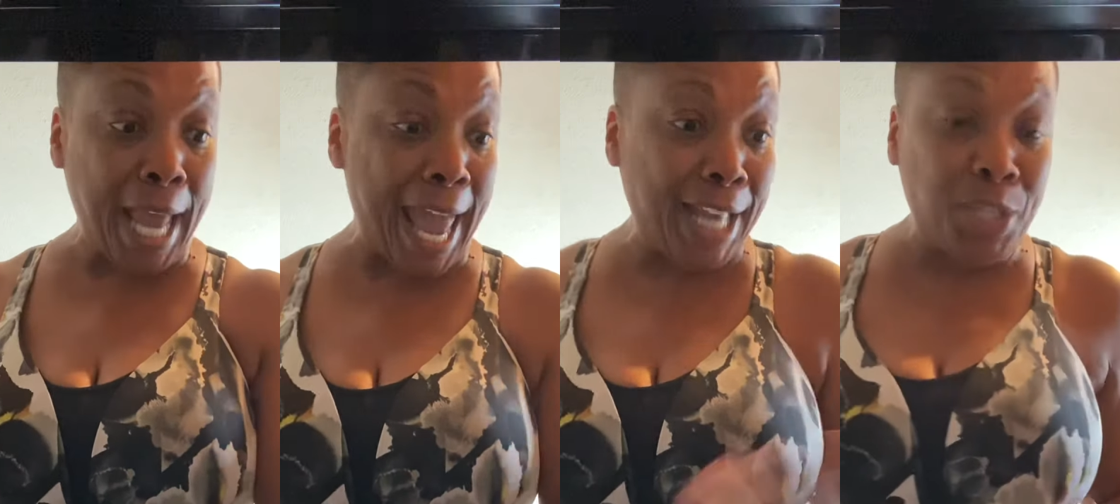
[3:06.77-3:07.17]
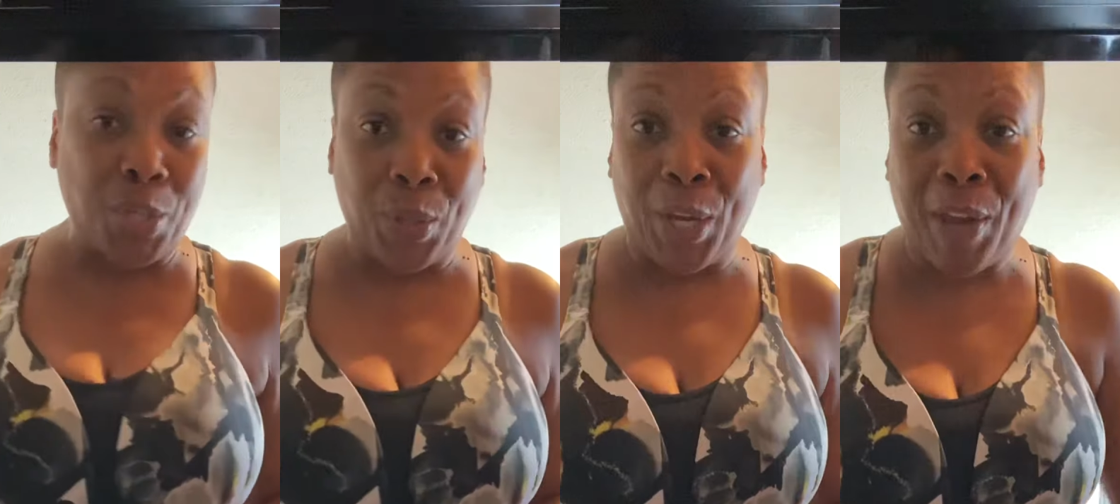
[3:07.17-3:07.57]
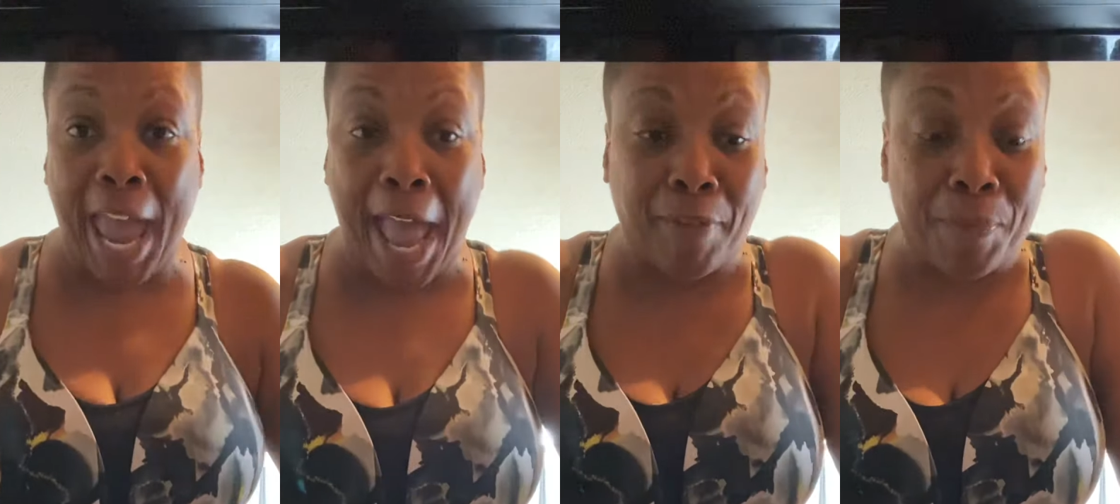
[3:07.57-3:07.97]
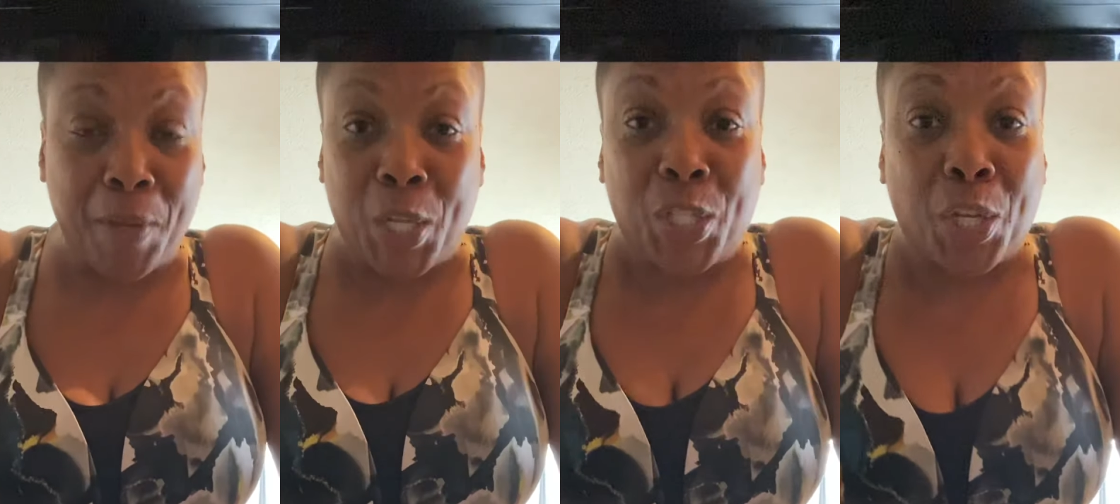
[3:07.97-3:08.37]
And so there you have it.
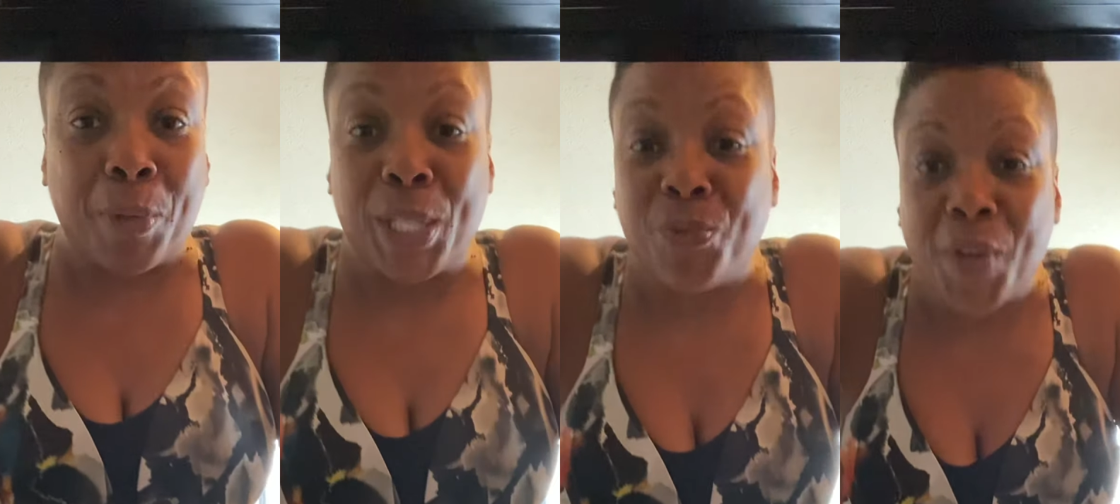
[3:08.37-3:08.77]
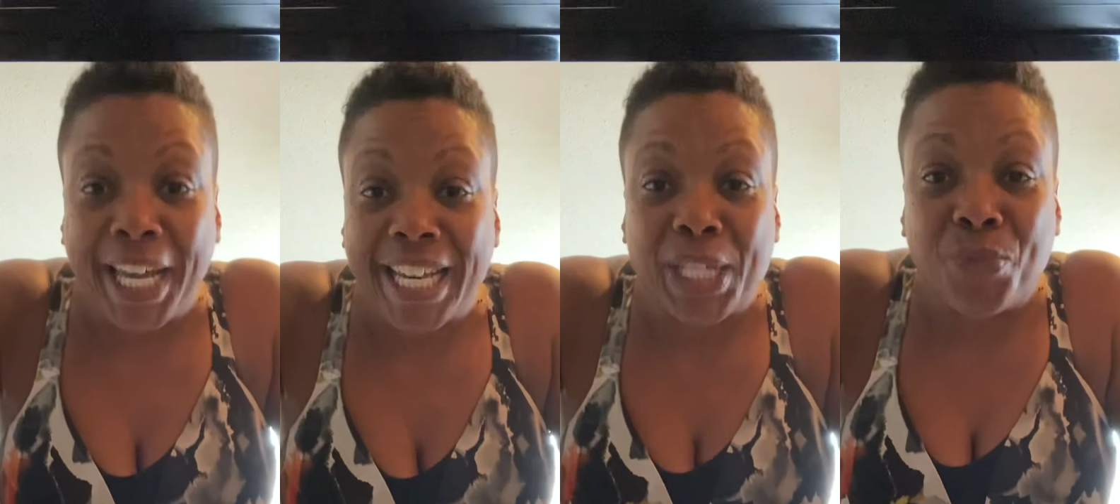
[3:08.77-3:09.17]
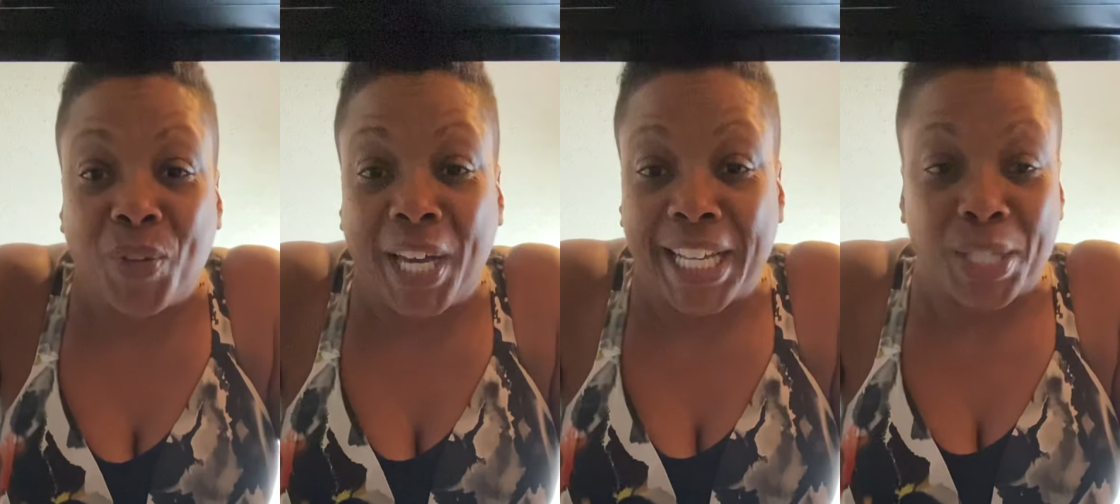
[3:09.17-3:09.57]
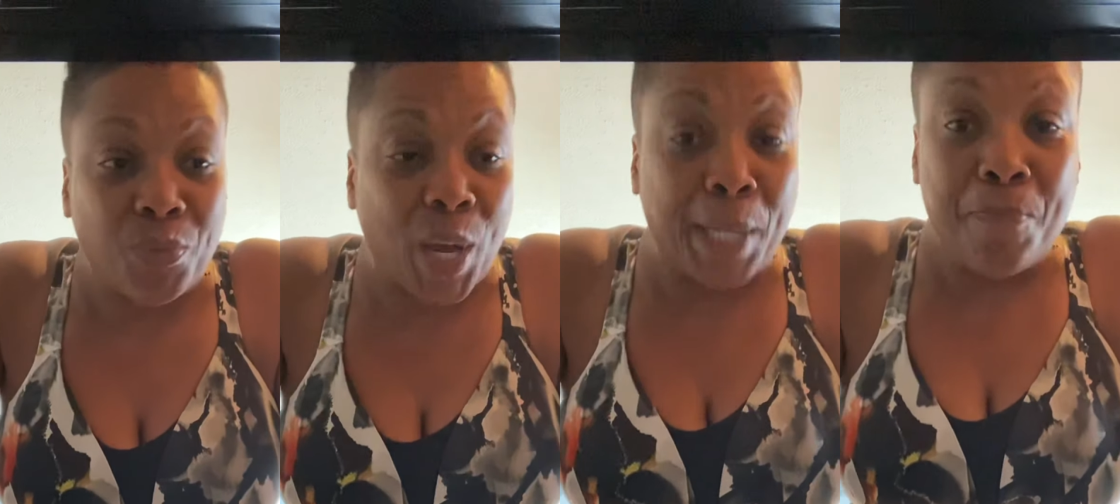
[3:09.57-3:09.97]
So it's fun, it's fun, it's
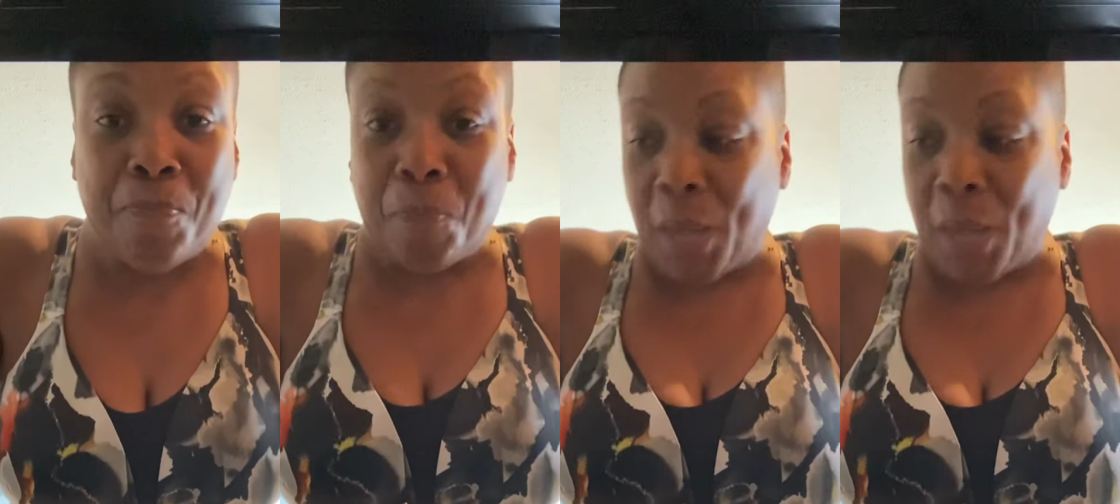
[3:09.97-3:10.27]
fun.